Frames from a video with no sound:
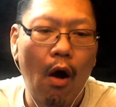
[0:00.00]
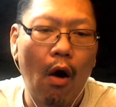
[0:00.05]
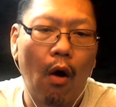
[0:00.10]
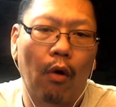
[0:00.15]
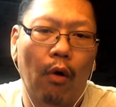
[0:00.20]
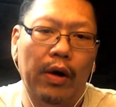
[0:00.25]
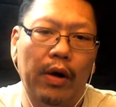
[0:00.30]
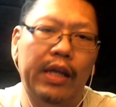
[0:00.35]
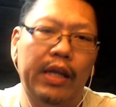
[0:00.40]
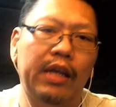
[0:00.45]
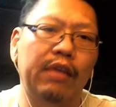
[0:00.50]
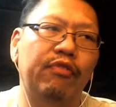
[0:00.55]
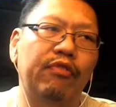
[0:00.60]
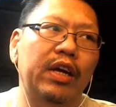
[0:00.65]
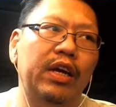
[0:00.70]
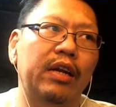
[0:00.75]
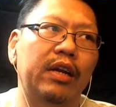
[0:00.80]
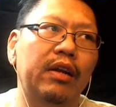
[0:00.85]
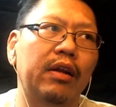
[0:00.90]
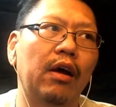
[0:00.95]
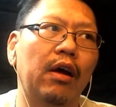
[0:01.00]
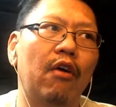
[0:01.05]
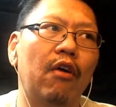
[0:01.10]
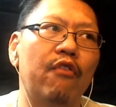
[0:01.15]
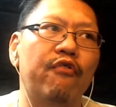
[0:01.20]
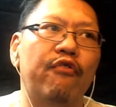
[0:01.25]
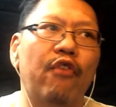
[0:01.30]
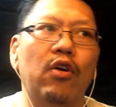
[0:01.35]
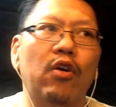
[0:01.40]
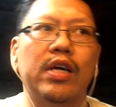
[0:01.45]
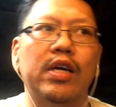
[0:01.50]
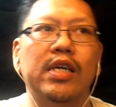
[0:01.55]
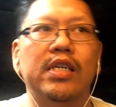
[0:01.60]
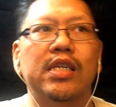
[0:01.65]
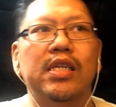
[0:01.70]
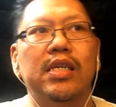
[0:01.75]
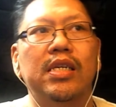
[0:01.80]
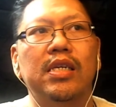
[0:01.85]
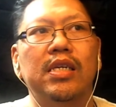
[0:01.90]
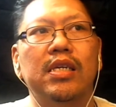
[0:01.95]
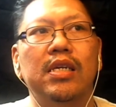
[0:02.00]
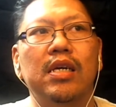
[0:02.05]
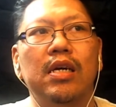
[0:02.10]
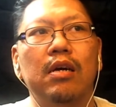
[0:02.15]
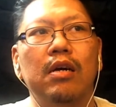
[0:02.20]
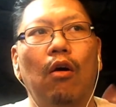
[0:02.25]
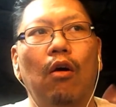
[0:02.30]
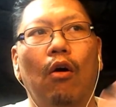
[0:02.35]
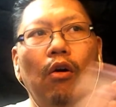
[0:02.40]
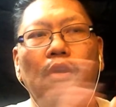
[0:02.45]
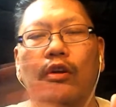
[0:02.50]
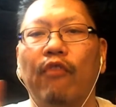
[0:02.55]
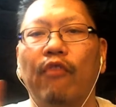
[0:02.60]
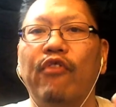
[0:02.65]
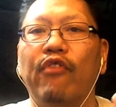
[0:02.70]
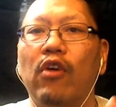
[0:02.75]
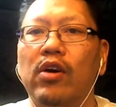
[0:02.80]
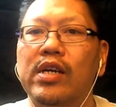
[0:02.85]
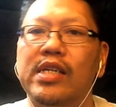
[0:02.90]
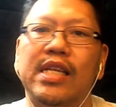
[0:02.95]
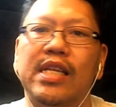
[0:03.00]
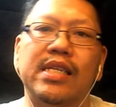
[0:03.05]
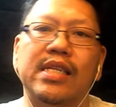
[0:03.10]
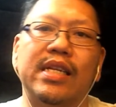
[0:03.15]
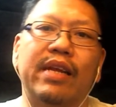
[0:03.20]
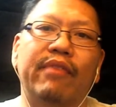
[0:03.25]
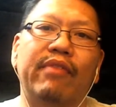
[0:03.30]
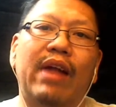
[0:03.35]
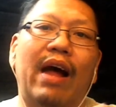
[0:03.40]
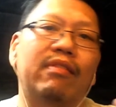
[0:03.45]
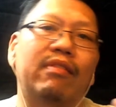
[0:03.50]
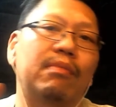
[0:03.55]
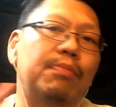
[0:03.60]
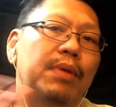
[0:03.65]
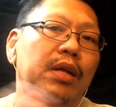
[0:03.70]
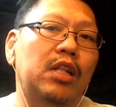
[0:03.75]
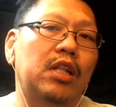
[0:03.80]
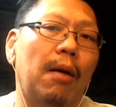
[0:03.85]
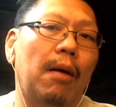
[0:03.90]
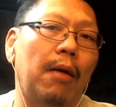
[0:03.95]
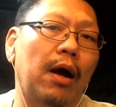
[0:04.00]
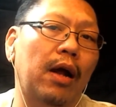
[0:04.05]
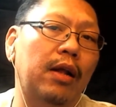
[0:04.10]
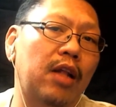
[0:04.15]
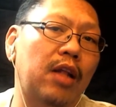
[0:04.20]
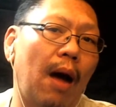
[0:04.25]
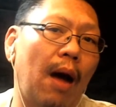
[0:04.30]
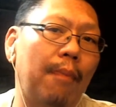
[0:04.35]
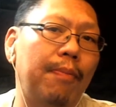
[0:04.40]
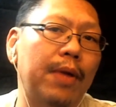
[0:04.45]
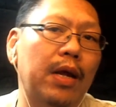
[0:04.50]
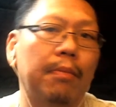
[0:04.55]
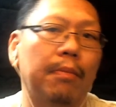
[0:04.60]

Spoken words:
Or even focus, or your focus doesn't even have to be a topic.